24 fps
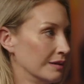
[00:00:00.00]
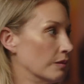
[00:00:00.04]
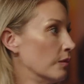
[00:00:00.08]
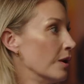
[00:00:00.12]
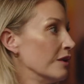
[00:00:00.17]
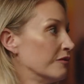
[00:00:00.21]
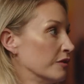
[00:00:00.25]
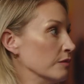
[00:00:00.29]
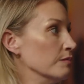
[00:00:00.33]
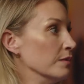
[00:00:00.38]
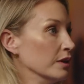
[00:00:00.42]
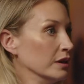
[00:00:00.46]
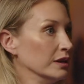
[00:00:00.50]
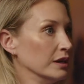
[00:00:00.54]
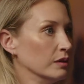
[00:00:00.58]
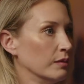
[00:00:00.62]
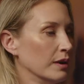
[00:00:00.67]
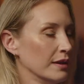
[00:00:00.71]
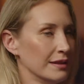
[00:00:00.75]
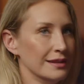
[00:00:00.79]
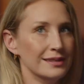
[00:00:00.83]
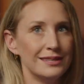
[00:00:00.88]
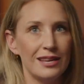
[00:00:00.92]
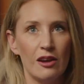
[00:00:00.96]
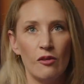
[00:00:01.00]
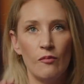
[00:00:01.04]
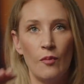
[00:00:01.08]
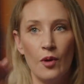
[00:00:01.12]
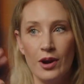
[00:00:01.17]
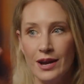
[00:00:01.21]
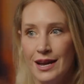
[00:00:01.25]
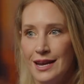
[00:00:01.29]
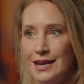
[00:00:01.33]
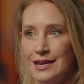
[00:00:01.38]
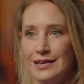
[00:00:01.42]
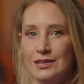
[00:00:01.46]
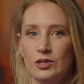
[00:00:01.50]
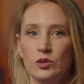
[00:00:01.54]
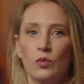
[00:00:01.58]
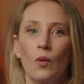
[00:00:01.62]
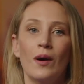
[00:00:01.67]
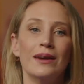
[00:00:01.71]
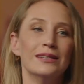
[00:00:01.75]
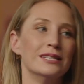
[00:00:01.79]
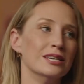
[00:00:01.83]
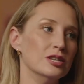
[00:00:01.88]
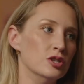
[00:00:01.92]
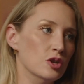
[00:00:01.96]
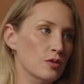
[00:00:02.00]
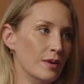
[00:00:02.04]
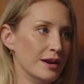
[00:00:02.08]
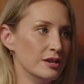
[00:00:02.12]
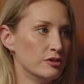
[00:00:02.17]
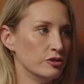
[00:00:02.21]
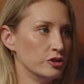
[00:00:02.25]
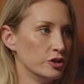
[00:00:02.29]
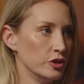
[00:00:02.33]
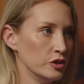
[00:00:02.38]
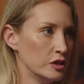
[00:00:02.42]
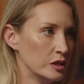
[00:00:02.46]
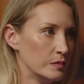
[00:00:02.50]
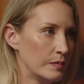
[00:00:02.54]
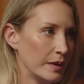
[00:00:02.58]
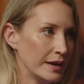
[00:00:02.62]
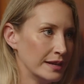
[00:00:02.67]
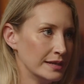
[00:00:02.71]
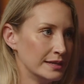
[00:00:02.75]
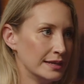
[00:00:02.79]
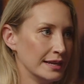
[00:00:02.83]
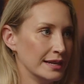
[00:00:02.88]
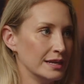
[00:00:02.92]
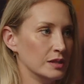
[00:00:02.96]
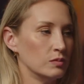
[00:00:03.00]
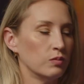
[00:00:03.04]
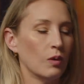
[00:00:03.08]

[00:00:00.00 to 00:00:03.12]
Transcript: we're familiar with instead of bringing in twenty new introduced species.